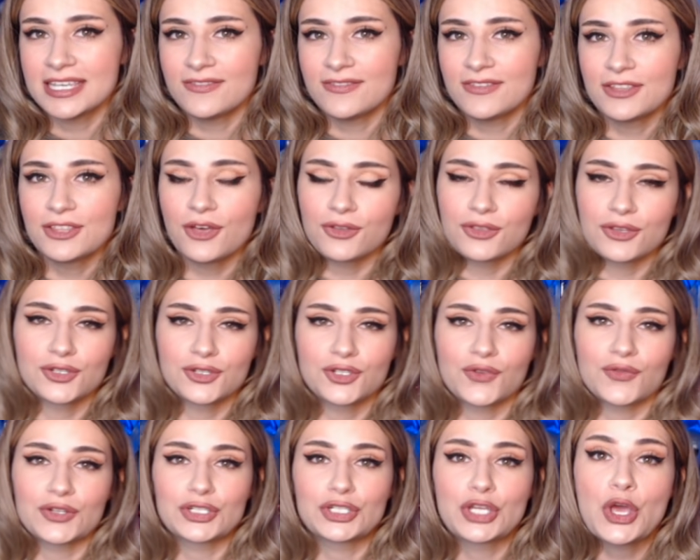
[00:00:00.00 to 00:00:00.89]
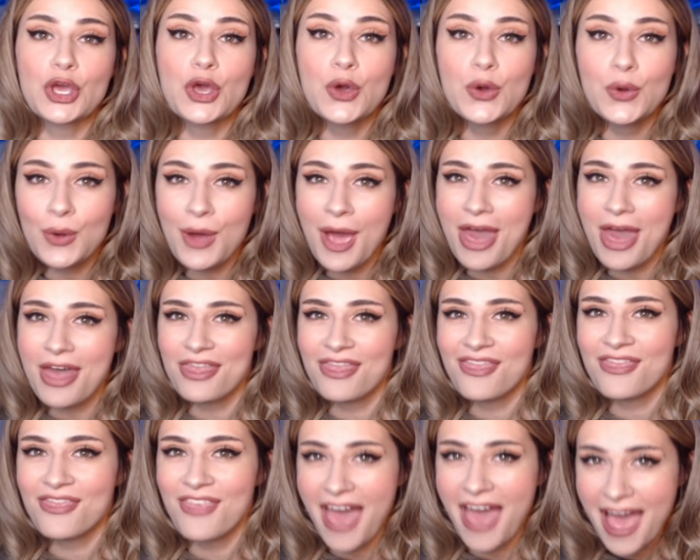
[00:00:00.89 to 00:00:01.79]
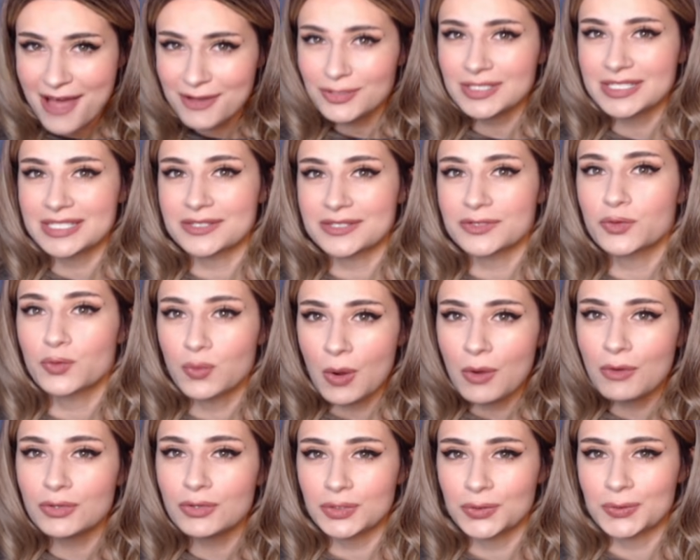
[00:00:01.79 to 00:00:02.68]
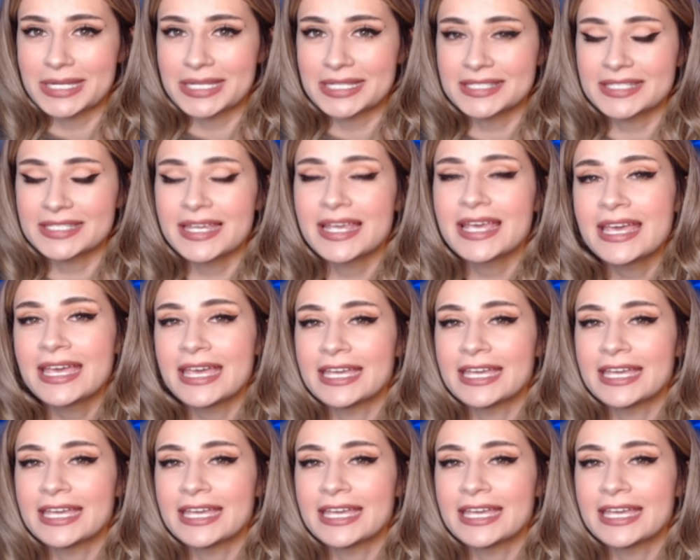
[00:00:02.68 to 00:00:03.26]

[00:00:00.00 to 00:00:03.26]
even though there's over two thousand quote tweets,